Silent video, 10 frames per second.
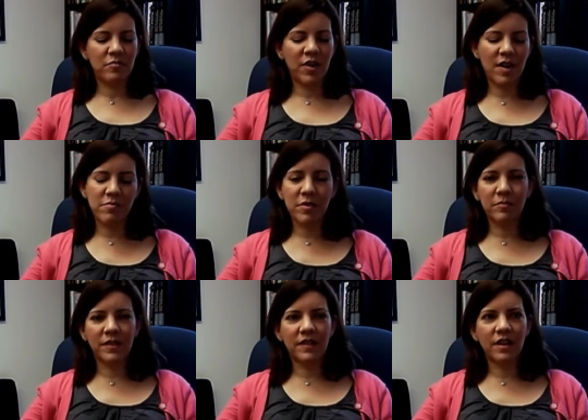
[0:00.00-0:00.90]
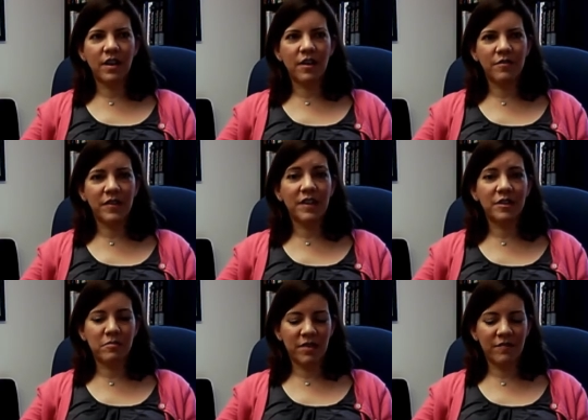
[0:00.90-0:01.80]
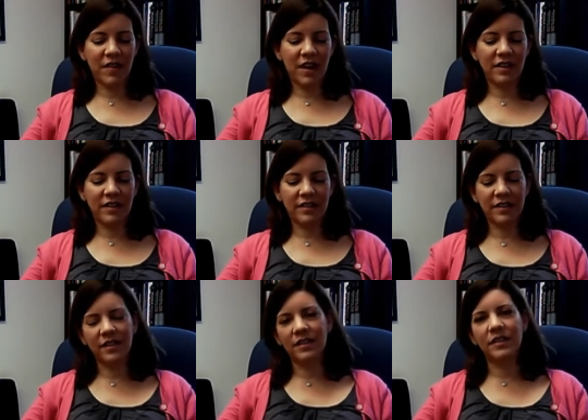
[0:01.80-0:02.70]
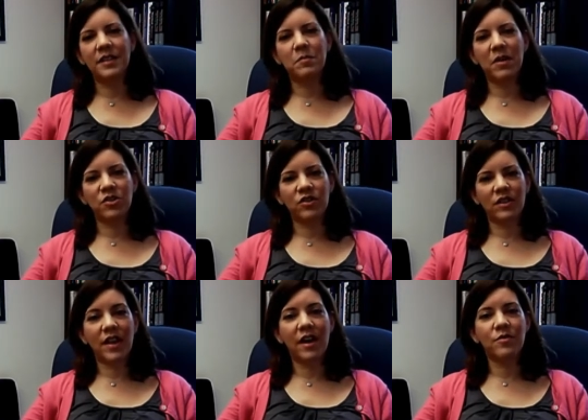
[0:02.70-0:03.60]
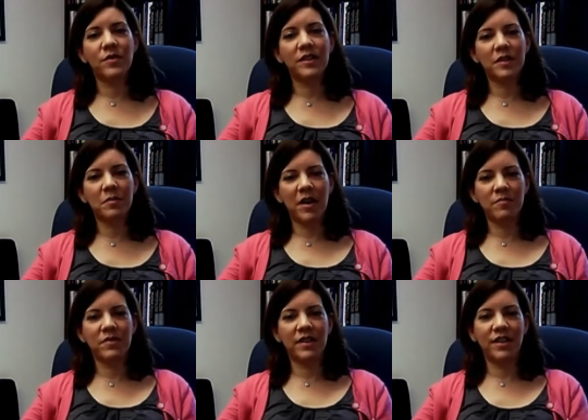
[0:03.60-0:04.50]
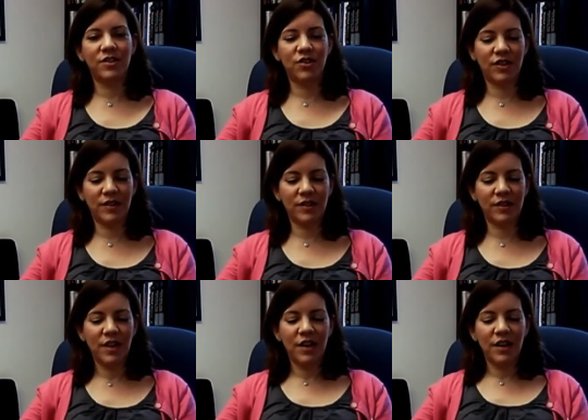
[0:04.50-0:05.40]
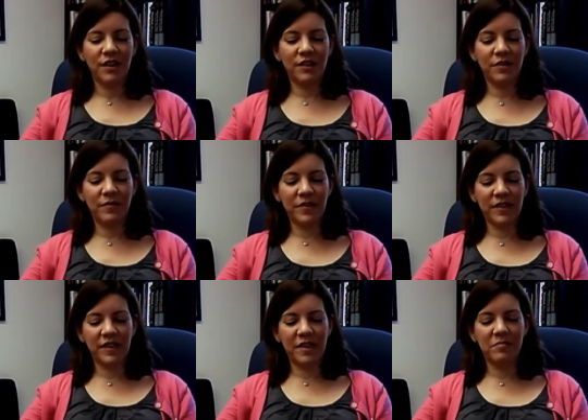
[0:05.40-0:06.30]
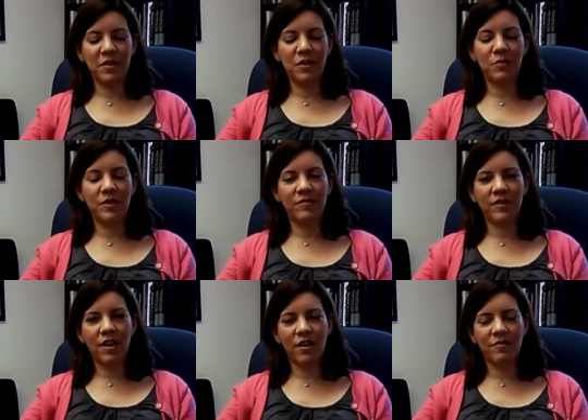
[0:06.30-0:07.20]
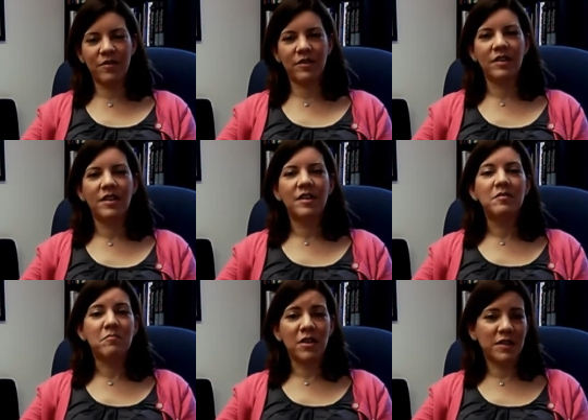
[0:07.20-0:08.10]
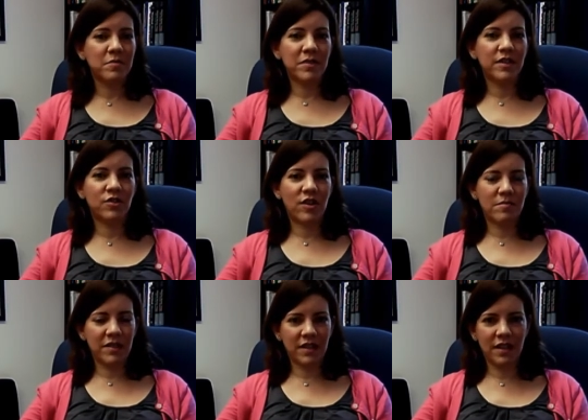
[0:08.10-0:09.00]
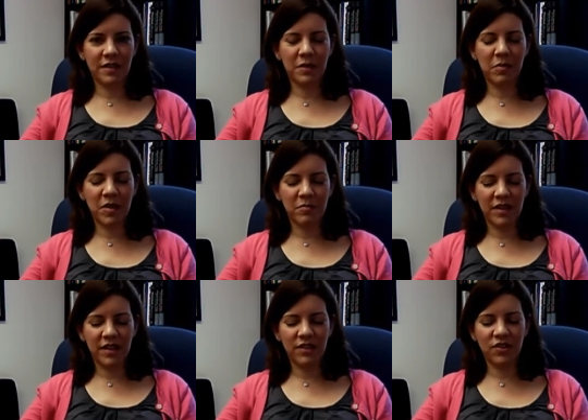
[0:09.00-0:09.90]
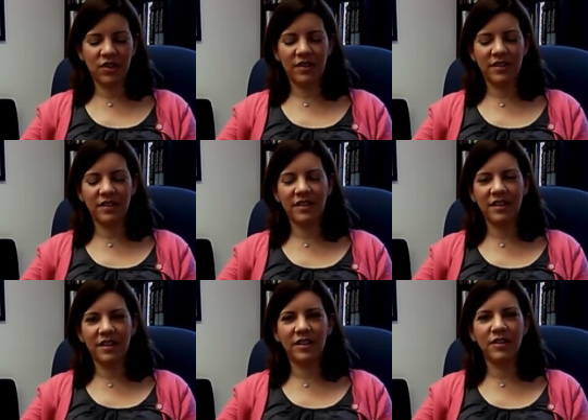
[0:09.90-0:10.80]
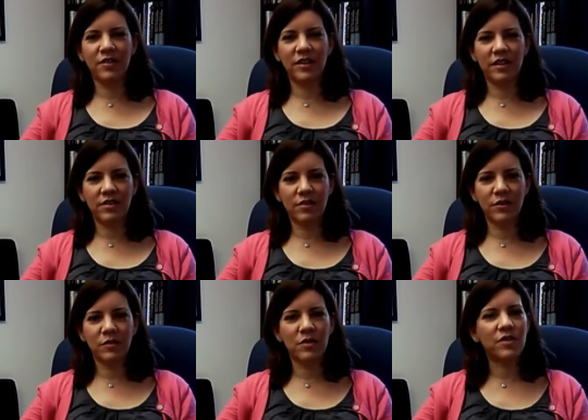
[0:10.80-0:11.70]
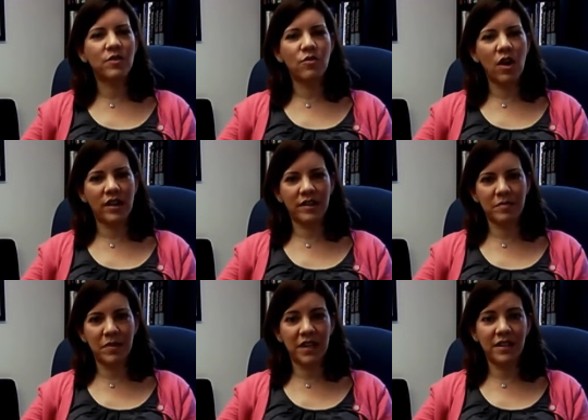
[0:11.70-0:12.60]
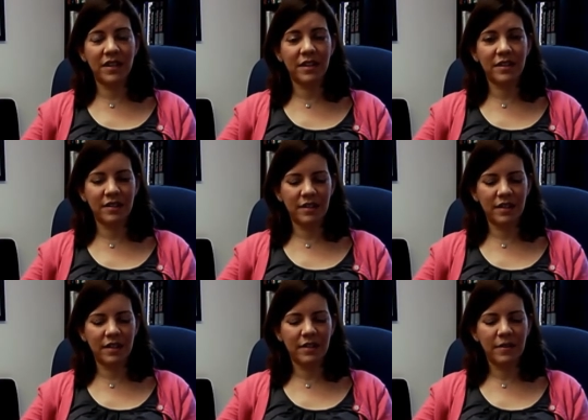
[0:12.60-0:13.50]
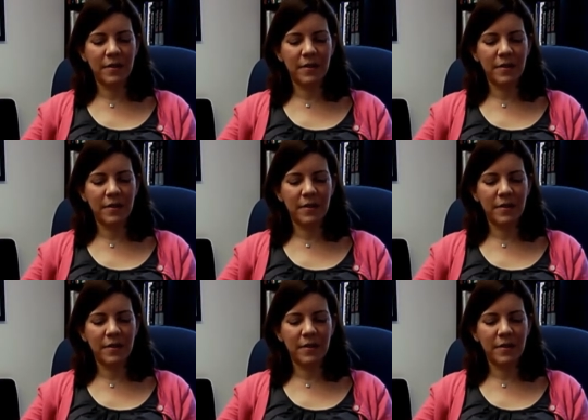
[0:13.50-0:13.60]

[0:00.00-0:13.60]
problems of intimate violence in special at-risk populations. So for example, we've covered multiply traumatized populations, including those with chronic PTSD,